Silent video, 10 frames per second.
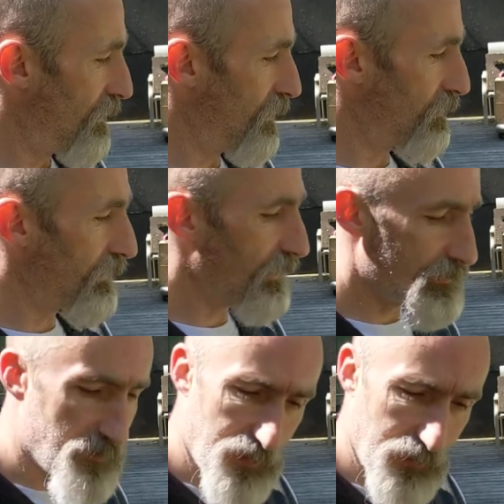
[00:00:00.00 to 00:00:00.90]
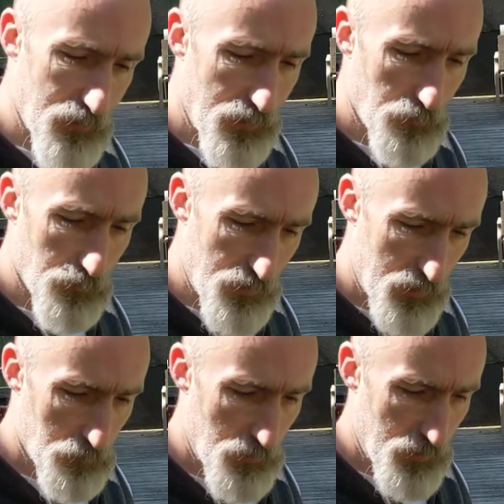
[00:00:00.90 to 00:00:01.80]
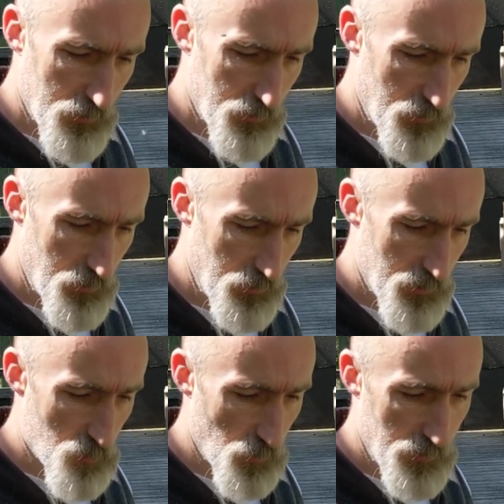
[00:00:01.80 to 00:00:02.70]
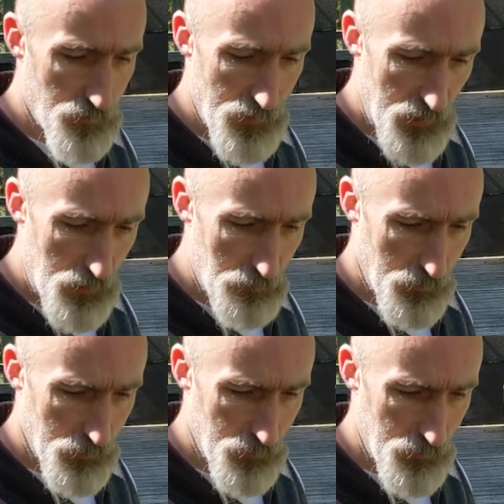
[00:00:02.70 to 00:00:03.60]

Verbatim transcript: the only other thing that I would recommend is when you're aiming,